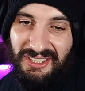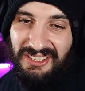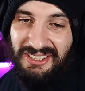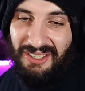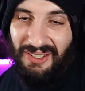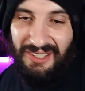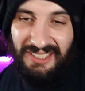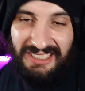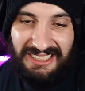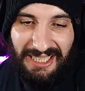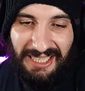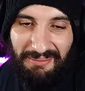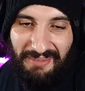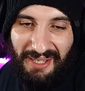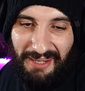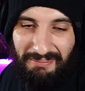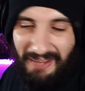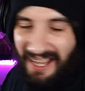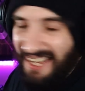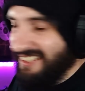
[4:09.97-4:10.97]
heard
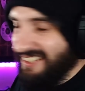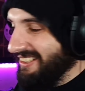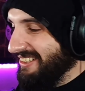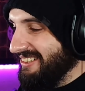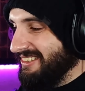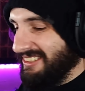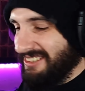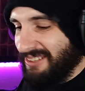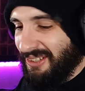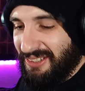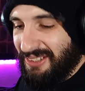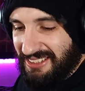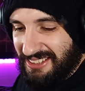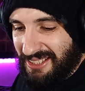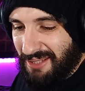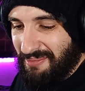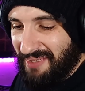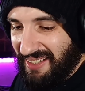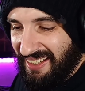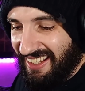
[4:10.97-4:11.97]
something, man. You just heard
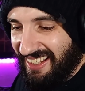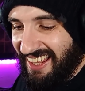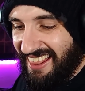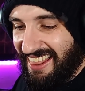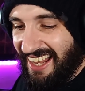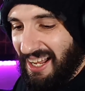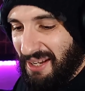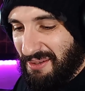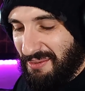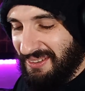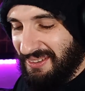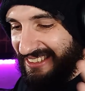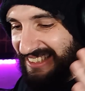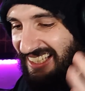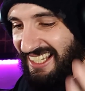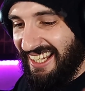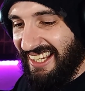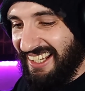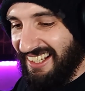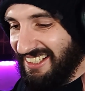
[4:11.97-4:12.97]
something. That
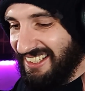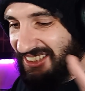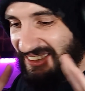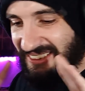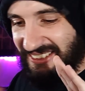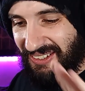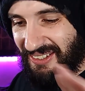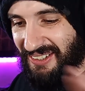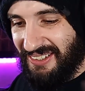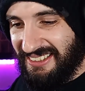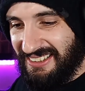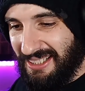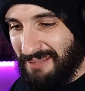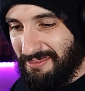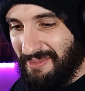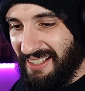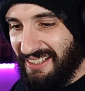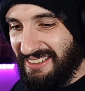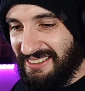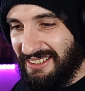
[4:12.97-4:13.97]
was it. You just heard
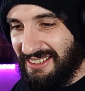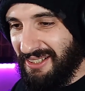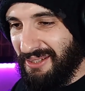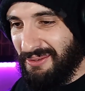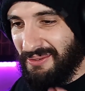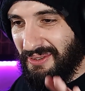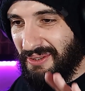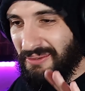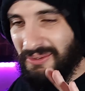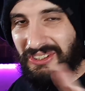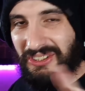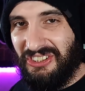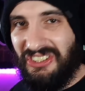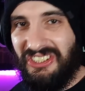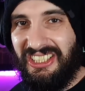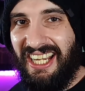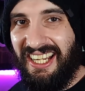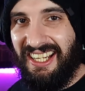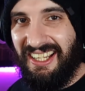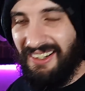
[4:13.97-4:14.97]
something, so you were
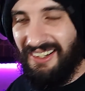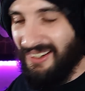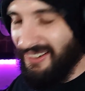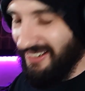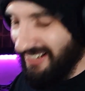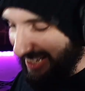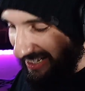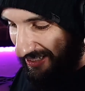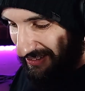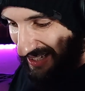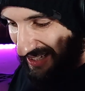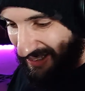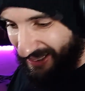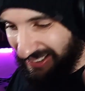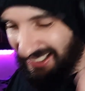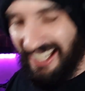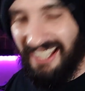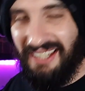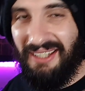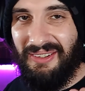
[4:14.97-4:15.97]
just checking on.
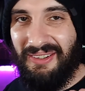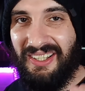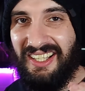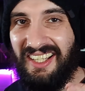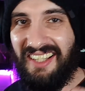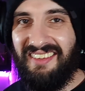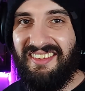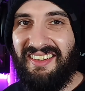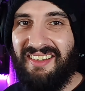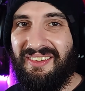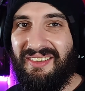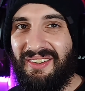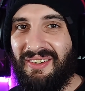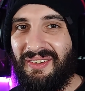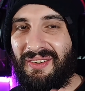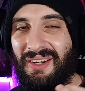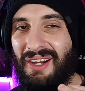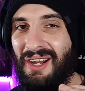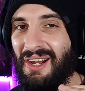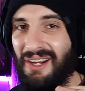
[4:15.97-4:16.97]
I'll let you
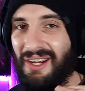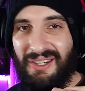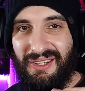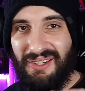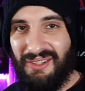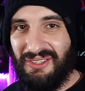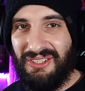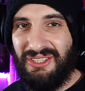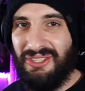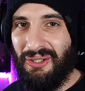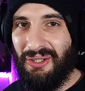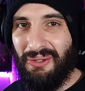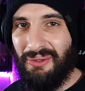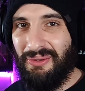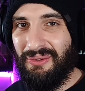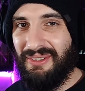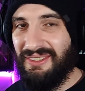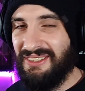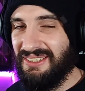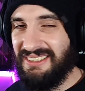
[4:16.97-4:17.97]
continue your
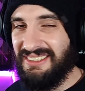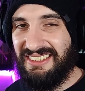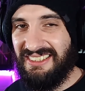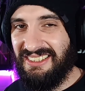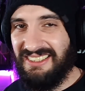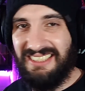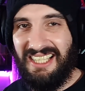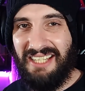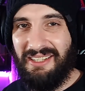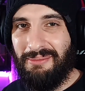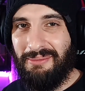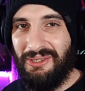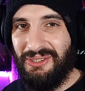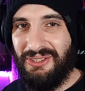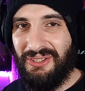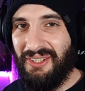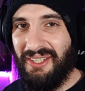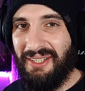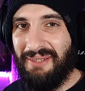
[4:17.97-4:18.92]
show. Just let them enjoy